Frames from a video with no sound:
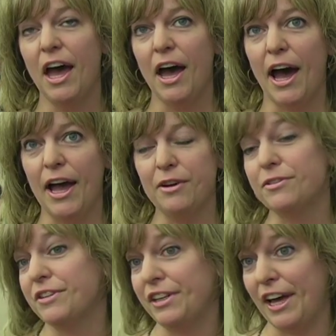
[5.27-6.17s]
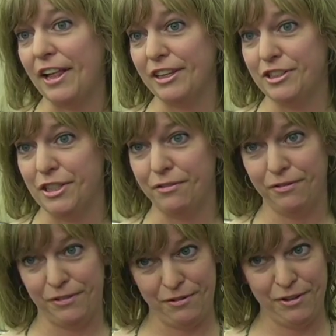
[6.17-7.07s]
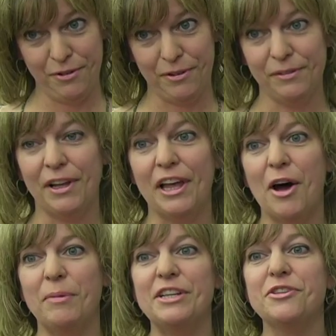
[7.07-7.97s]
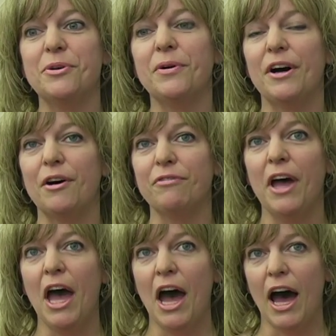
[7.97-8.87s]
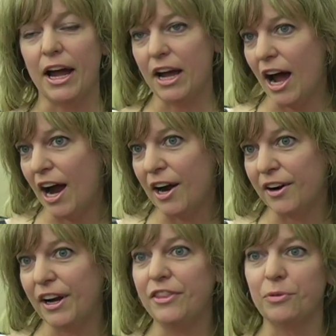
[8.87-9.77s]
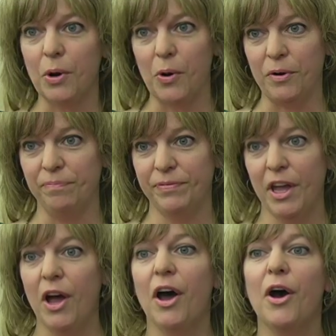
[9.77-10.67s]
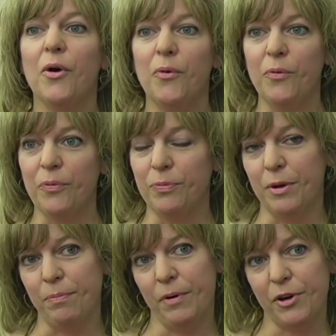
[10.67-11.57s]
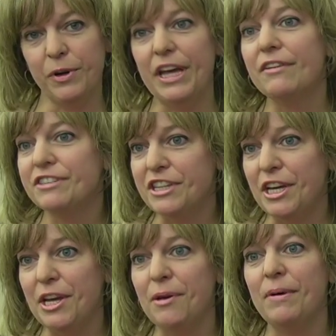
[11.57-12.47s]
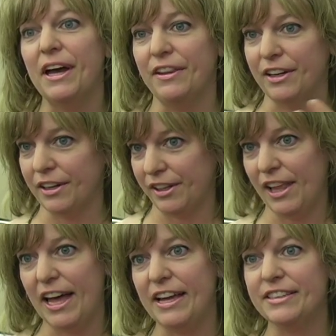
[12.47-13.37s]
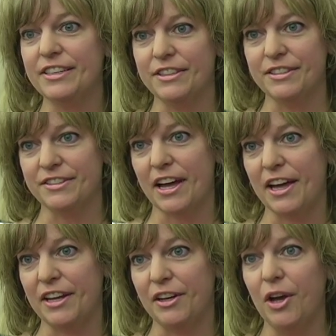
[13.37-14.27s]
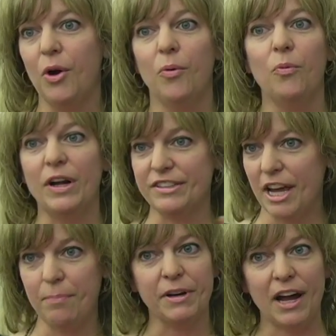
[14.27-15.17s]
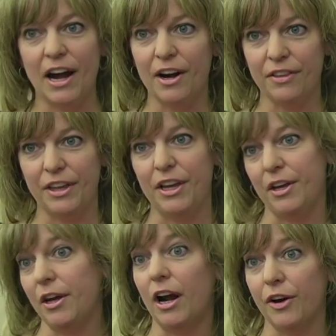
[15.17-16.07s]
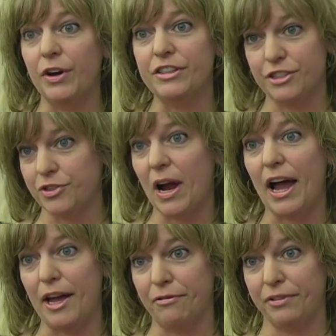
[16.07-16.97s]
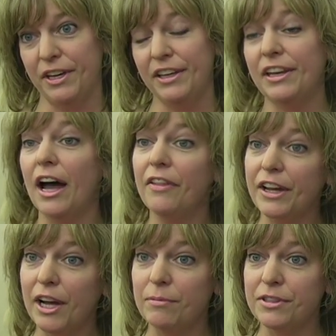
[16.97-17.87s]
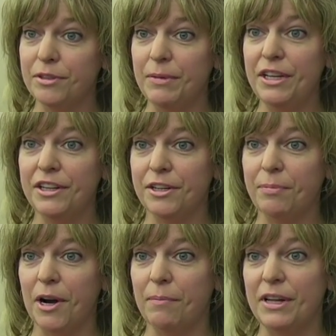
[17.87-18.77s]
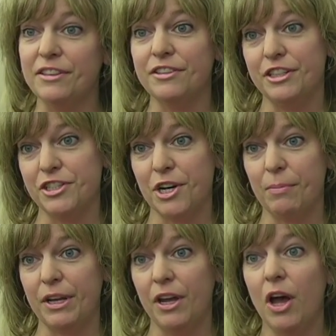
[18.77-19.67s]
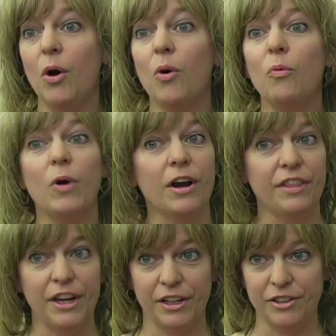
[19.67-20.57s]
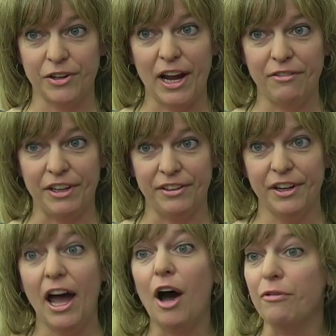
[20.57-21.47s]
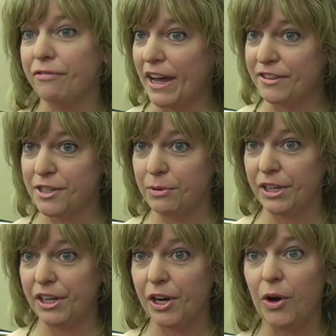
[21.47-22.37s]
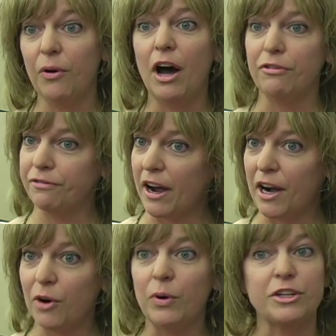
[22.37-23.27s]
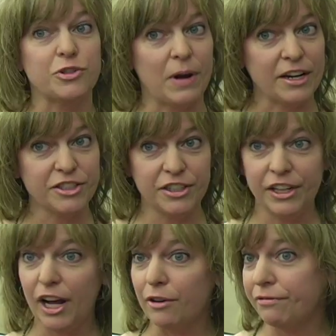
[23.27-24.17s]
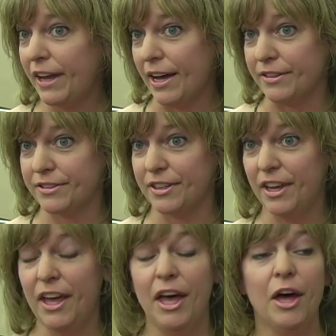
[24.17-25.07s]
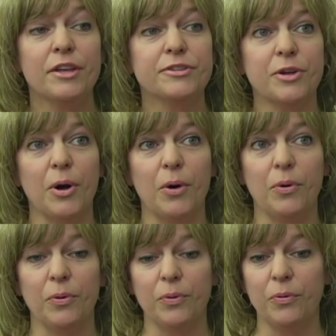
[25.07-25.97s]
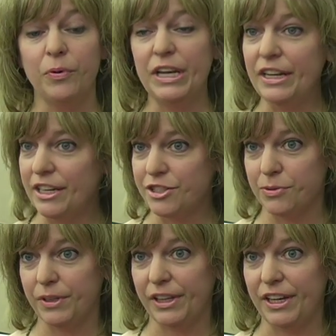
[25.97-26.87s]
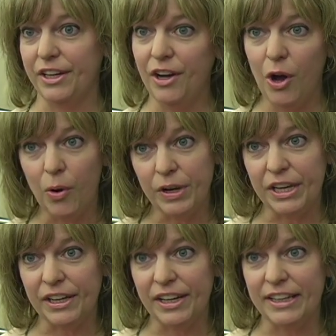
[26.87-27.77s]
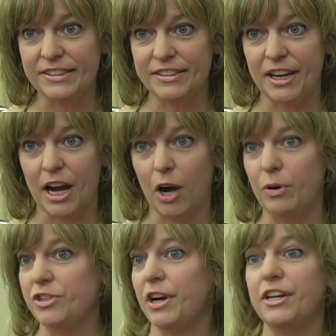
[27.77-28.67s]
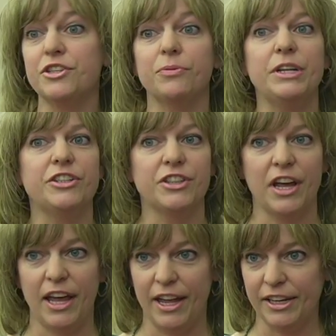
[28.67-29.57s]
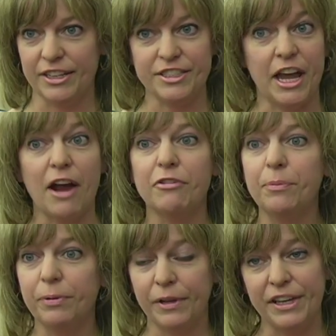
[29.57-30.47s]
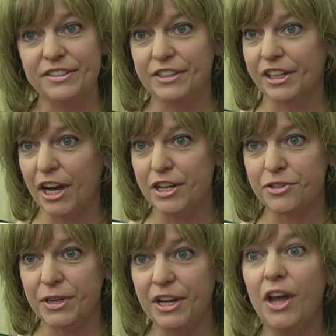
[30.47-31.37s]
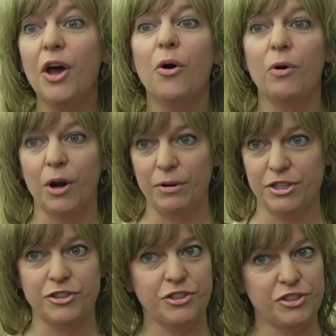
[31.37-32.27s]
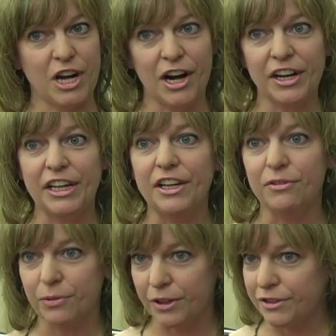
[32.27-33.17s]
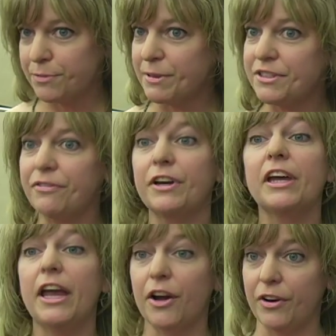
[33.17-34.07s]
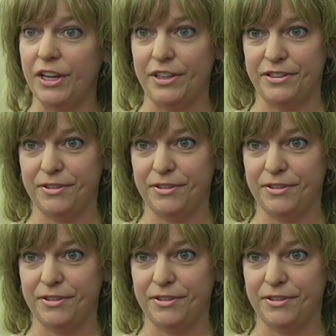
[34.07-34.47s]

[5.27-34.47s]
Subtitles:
I use the analogy, if you allow me to, of a car and the road. The creative team and the client has decided what type of car they are going to drive. Now they come to the media department to determine where are they going to drive it. How fast are we going to go, how far, what direction, and how fast. So we need to really hone in and say, are we trying to reach and get to every place in the country, or are we just targeting real specific areas?